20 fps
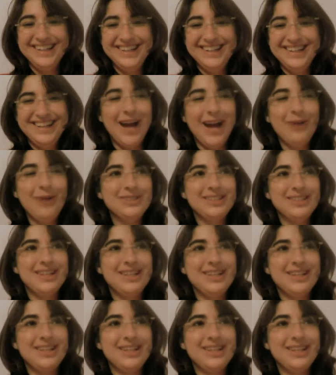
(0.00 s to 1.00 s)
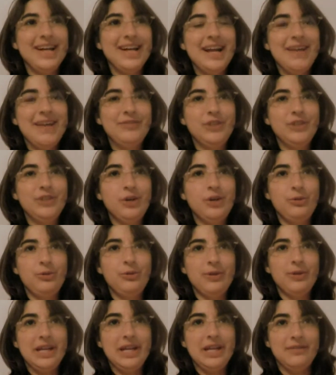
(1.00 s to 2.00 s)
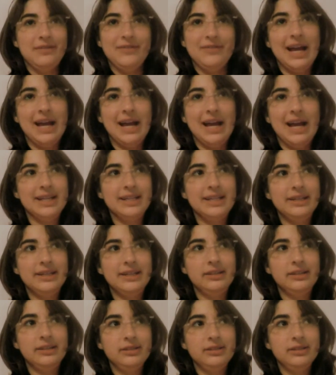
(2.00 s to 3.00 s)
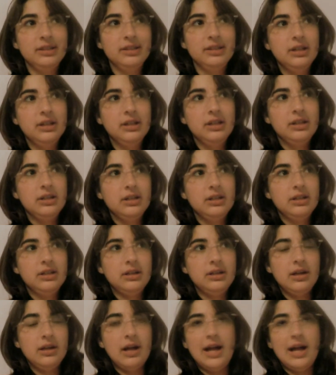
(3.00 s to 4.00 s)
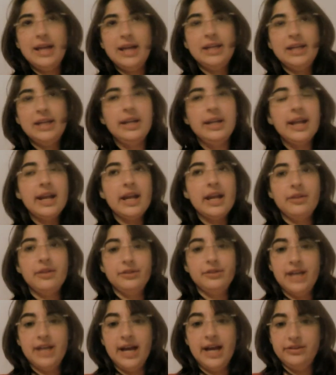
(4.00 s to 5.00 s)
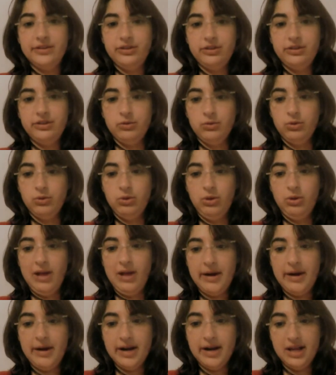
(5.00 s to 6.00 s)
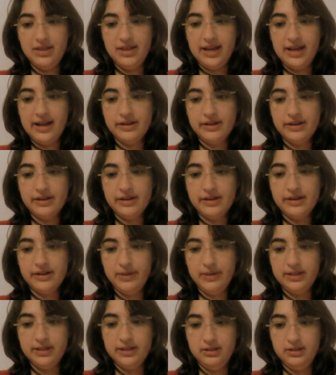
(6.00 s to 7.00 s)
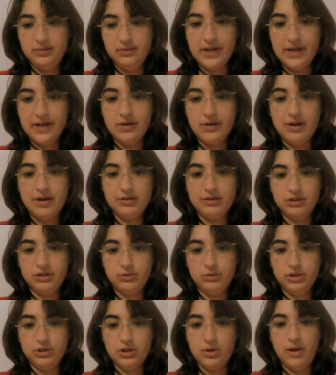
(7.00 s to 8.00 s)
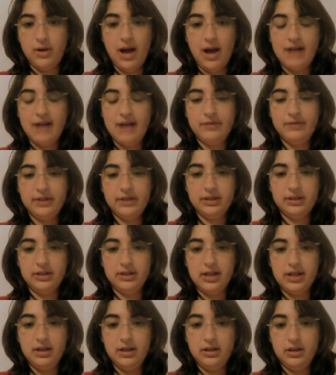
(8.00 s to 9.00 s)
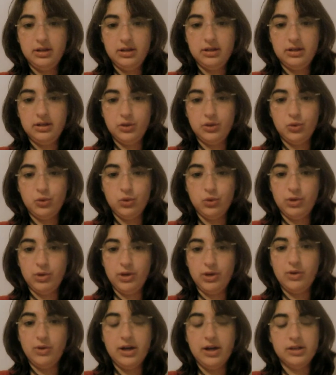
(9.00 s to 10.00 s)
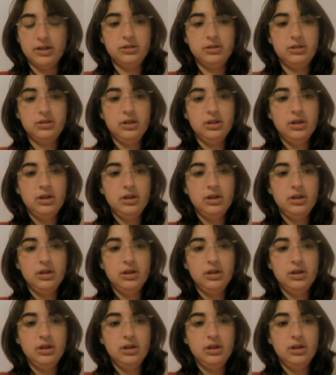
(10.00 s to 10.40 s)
I was lucky I didn't have to go through any of that. I didn't need any other tests to rule out anything else because my neurologist was so confident that this was what it was.